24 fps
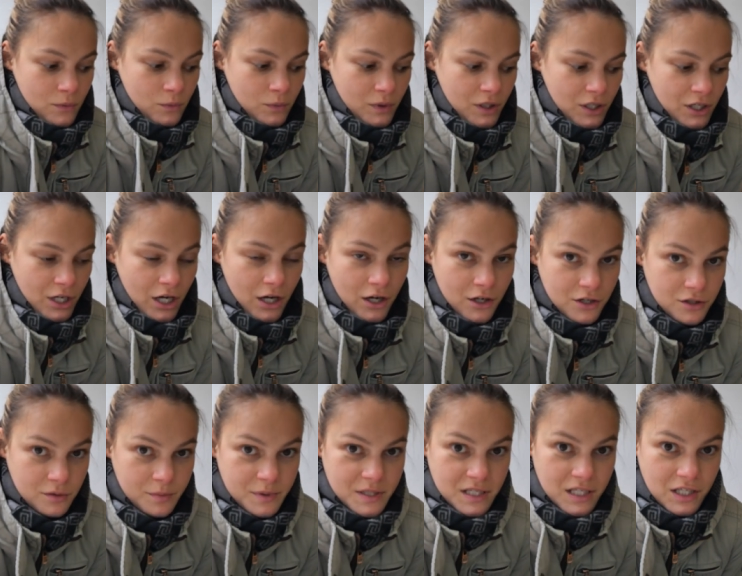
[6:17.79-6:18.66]
We are not
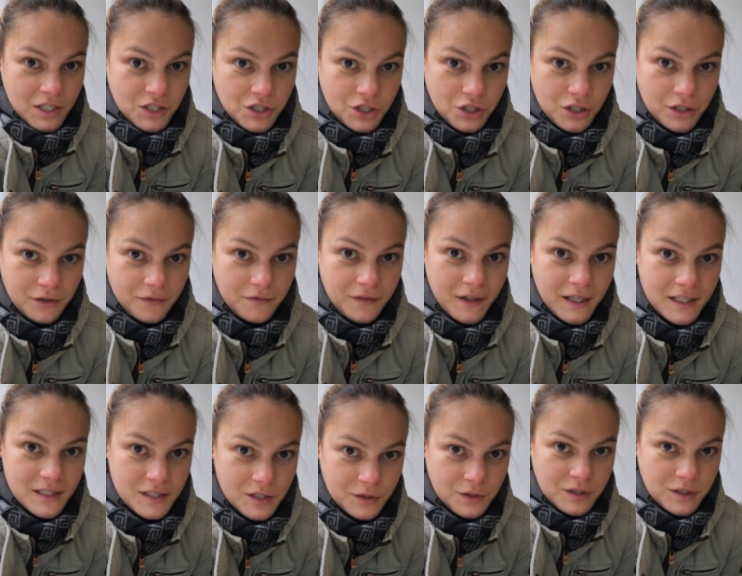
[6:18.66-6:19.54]
100% sure if
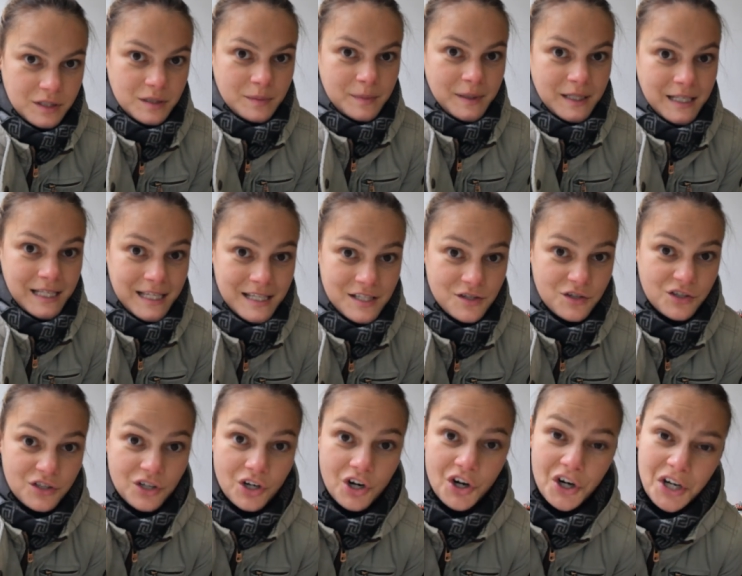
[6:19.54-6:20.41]
that's going to be an
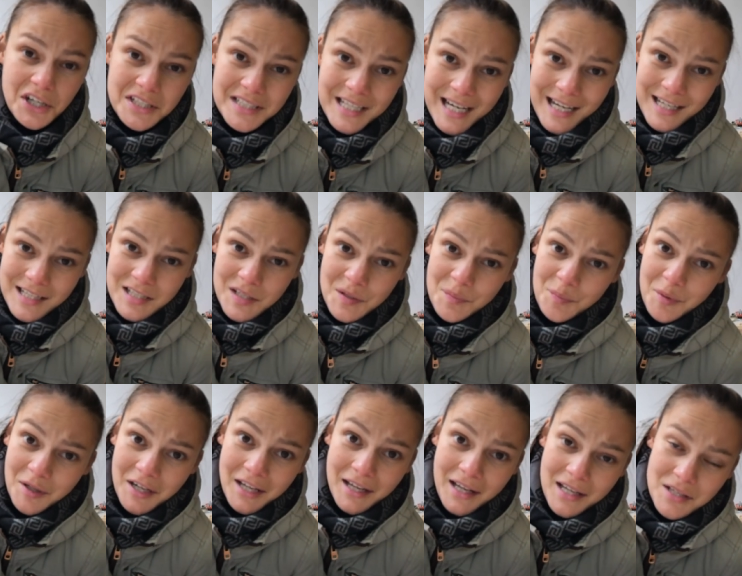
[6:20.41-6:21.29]
easier or hard task,
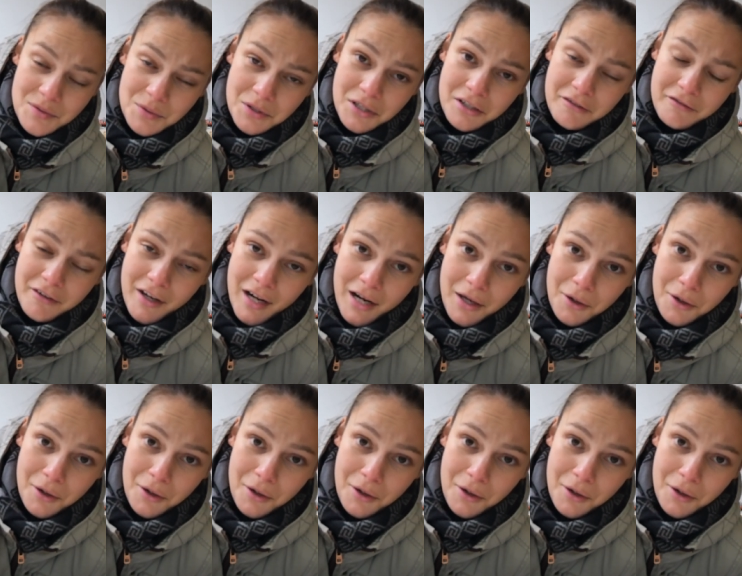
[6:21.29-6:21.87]
but I guess we're going to find